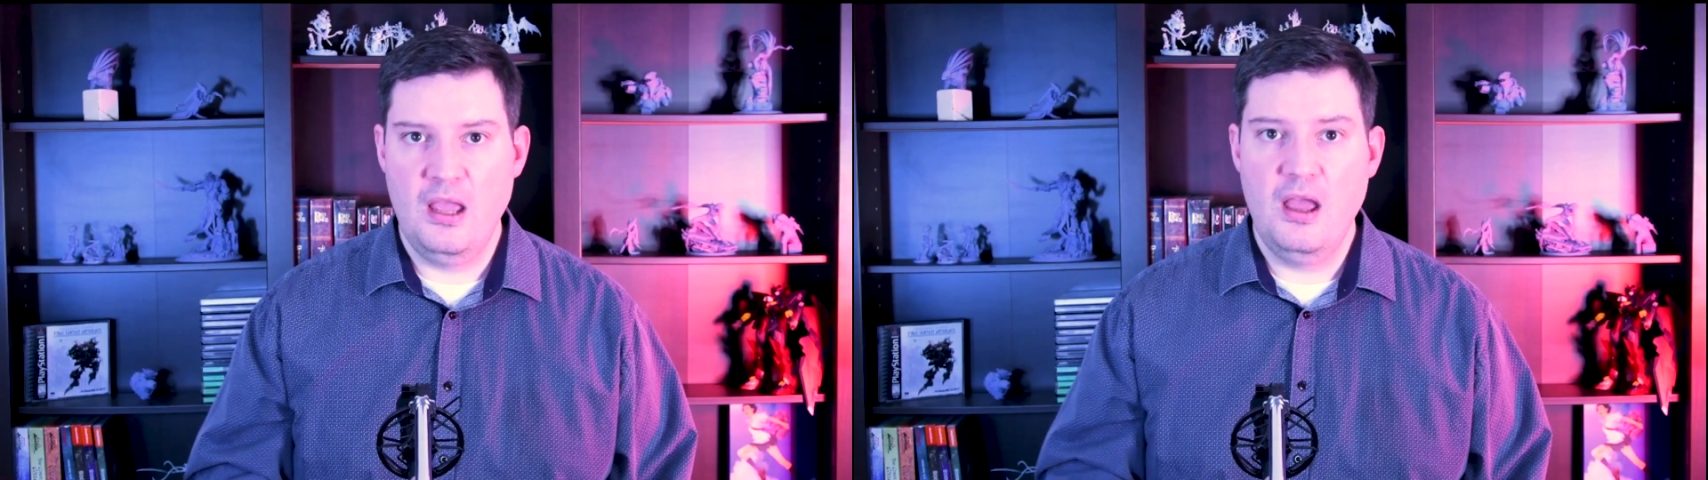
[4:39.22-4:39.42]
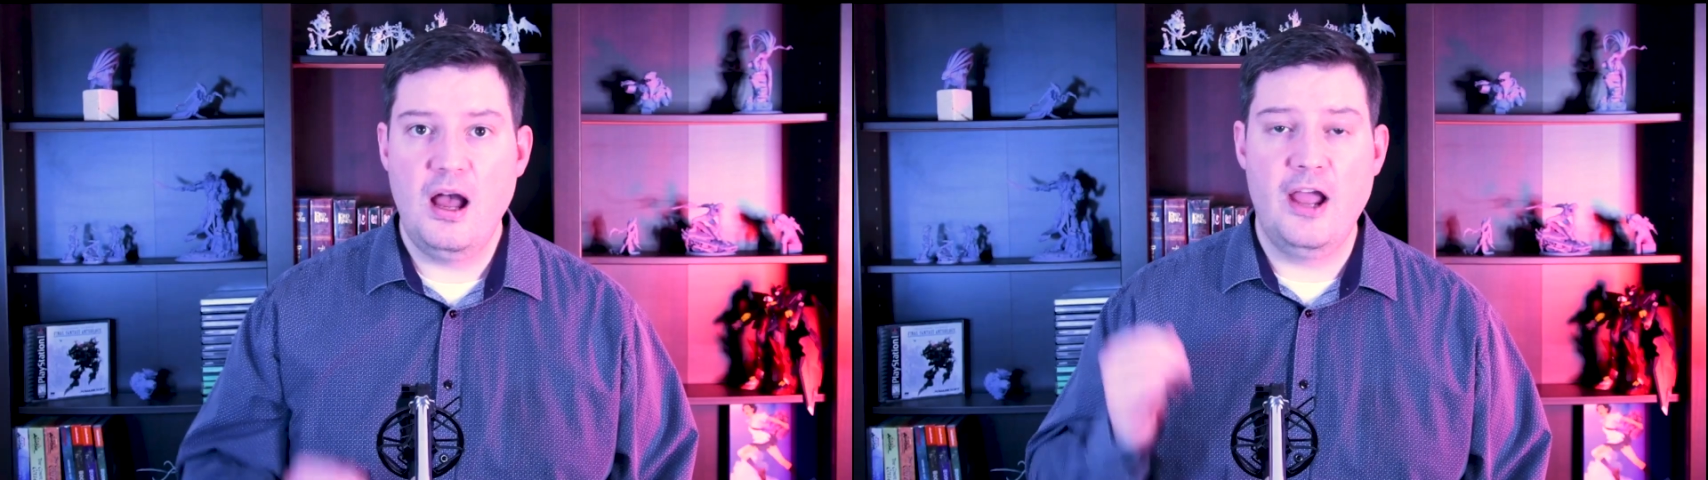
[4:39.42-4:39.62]

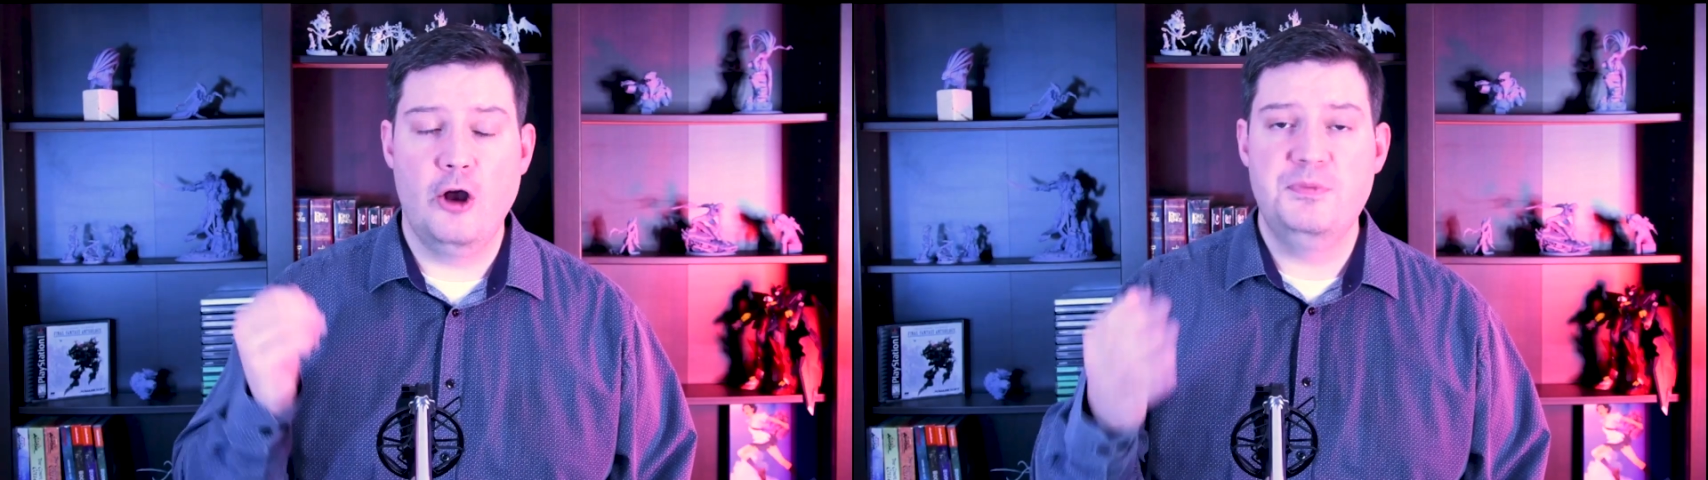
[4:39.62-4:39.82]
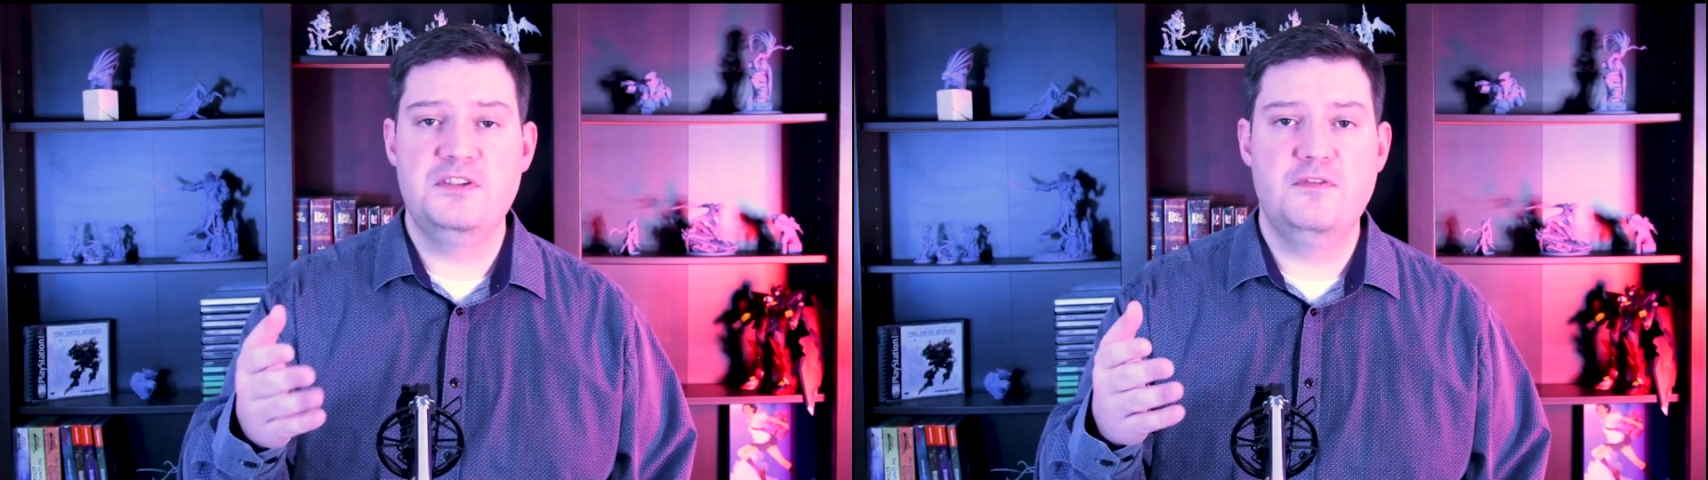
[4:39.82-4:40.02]
I
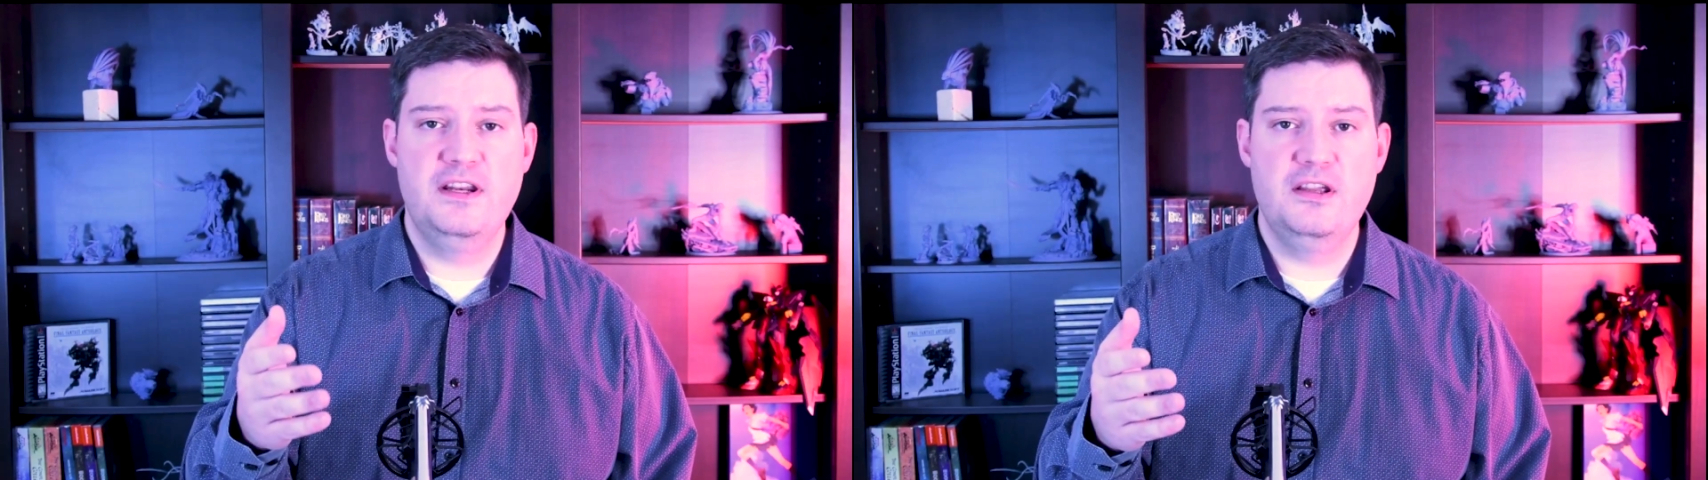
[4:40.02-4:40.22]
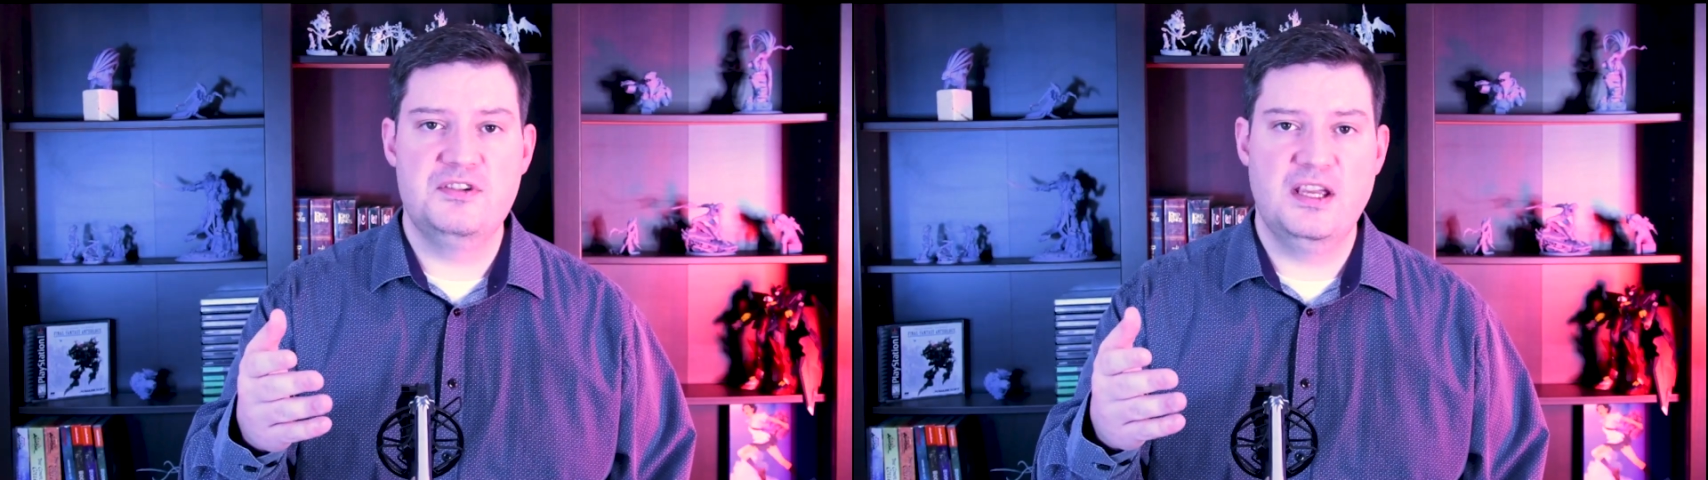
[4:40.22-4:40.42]
hope this
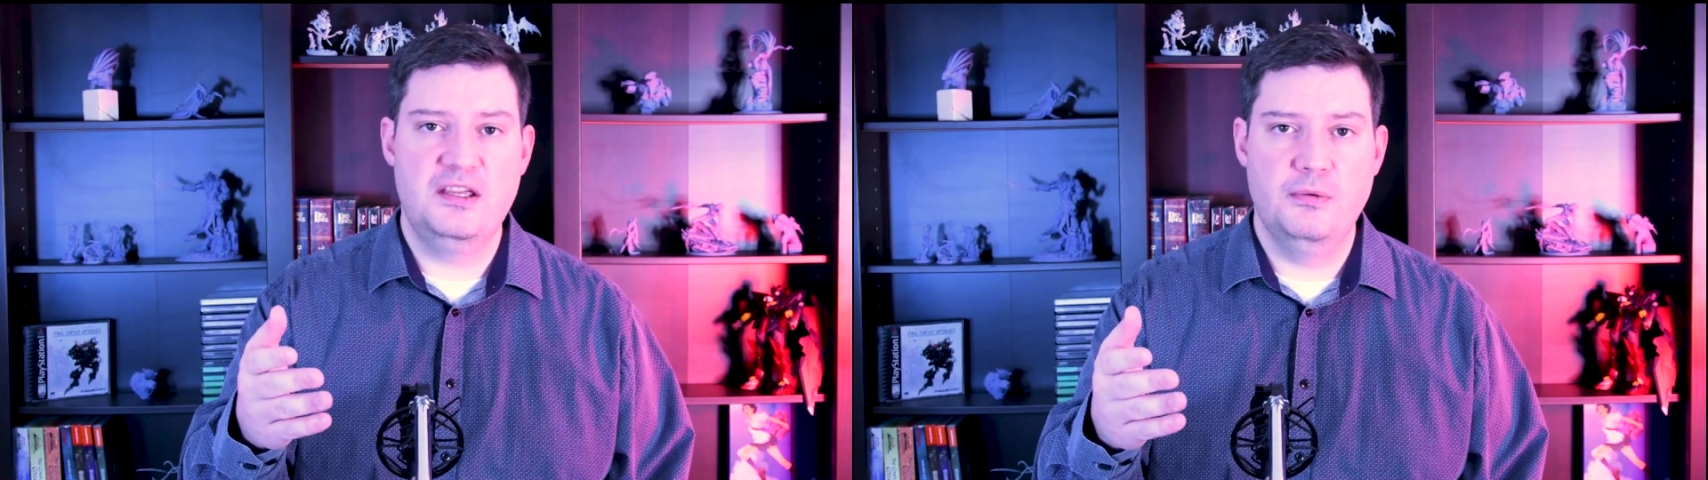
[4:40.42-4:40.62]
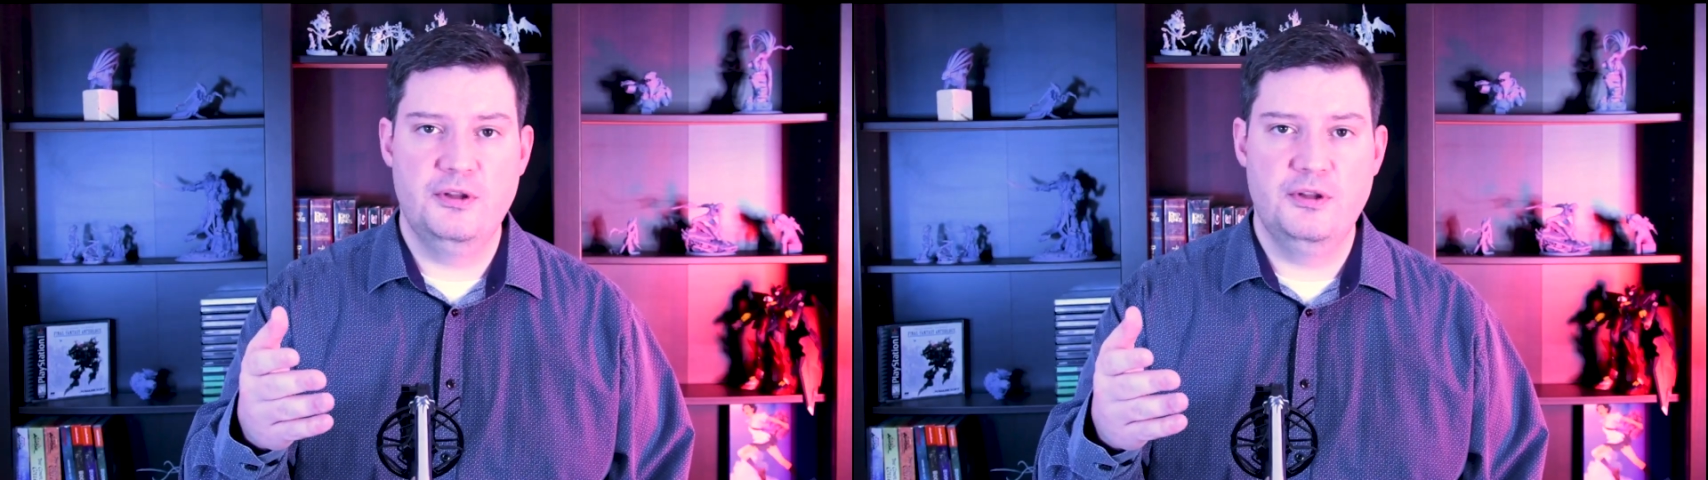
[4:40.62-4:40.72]
video set you